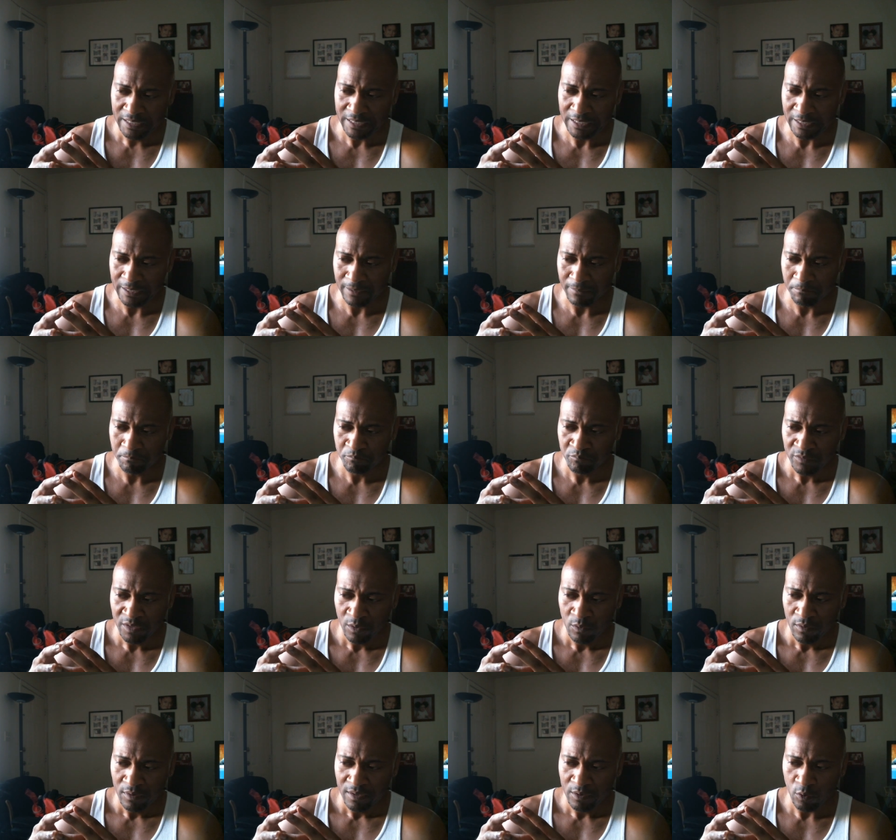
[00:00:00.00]

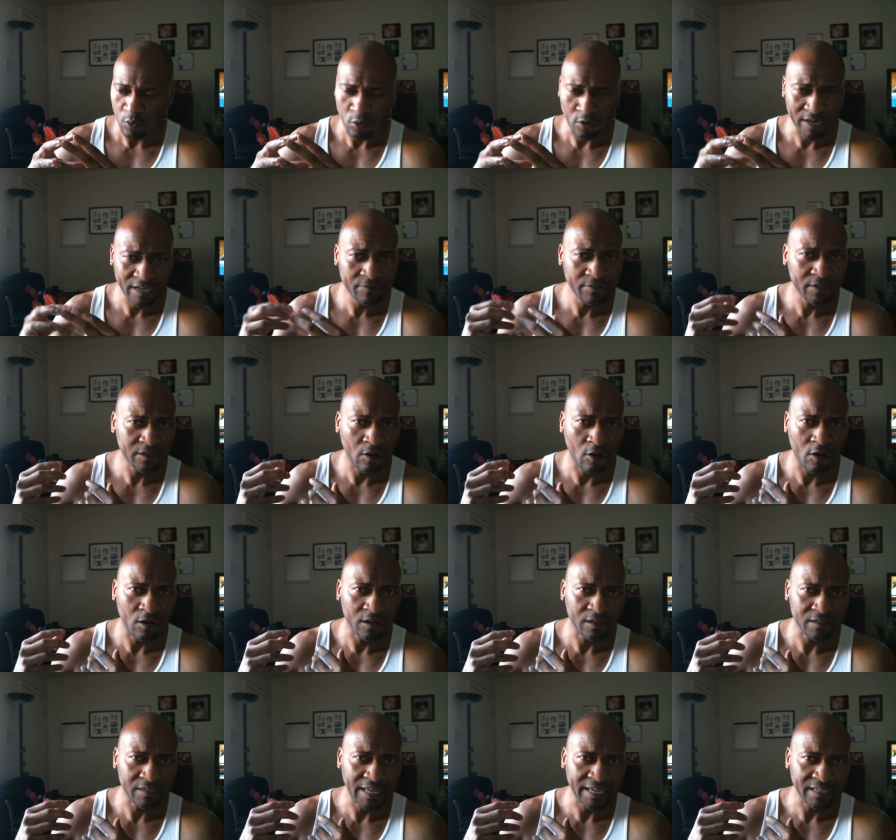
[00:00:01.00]
or even
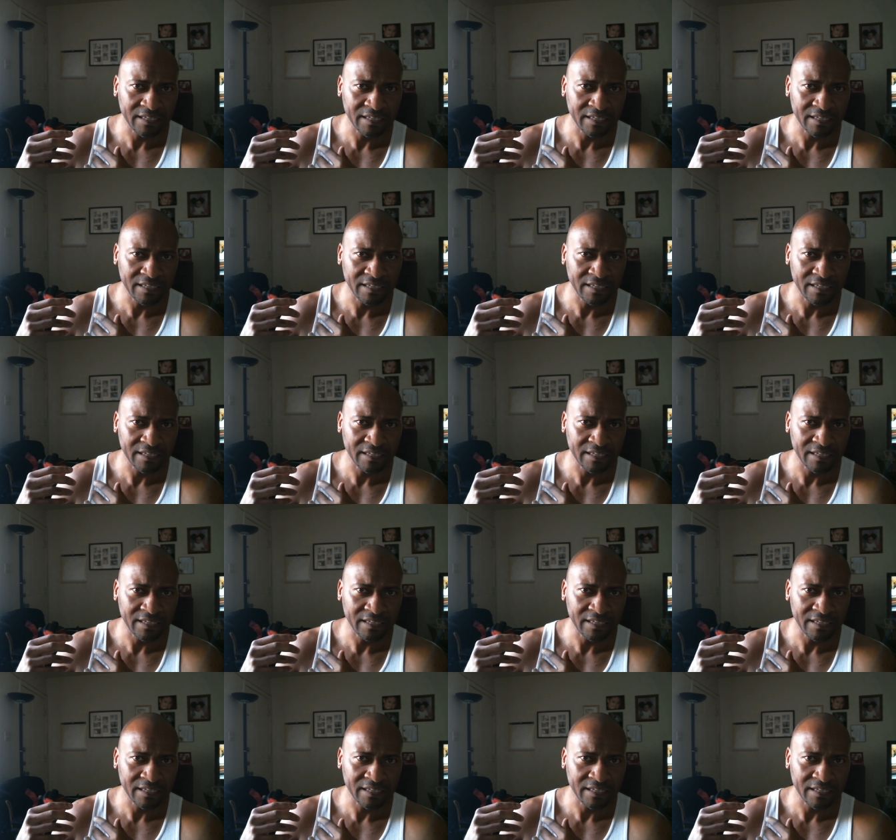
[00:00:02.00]
on